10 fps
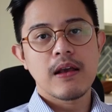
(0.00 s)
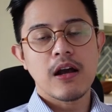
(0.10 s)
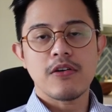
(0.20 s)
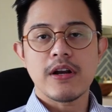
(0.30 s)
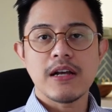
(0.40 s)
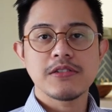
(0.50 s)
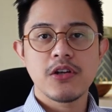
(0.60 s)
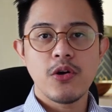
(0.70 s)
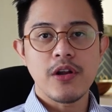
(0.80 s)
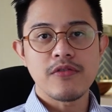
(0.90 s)
All right, how's
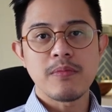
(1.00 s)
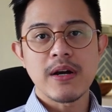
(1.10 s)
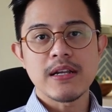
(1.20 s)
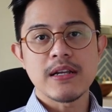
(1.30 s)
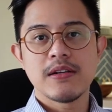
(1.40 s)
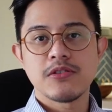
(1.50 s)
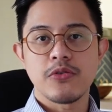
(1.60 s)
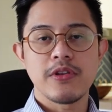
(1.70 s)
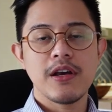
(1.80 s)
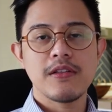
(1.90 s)
it going, everybody?
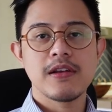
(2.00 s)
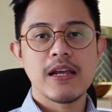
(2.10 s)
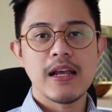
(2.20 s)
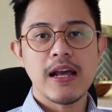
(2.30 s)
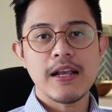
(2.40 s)
So the other day,